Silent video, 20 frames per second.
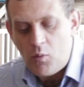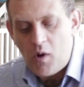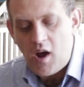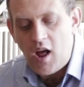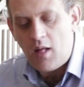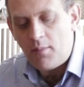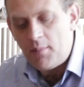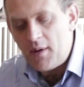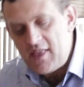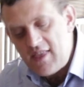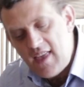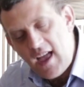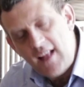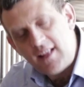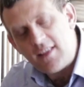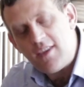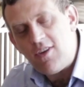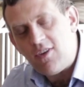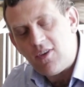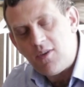well, but
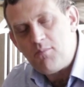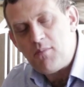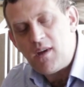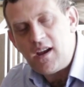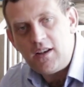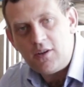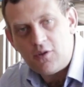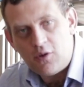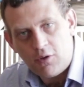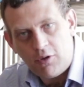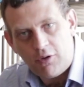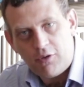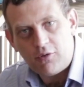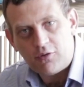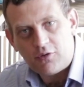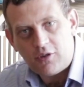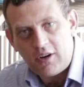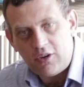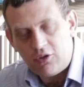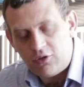that is the main
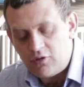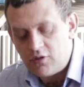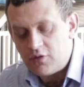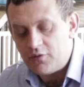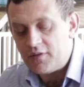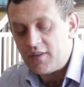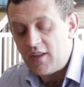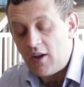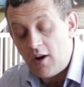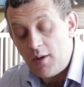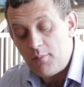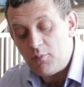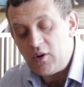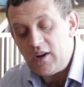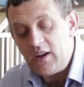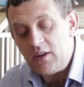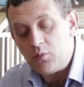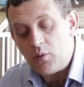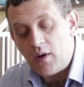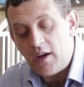concentration of time
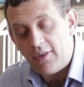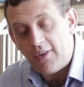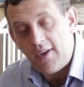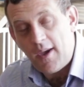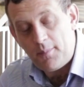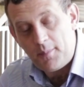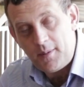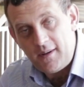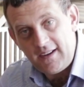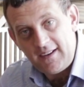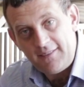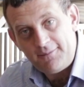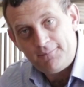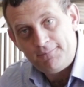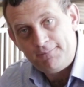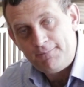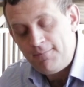when it was happening.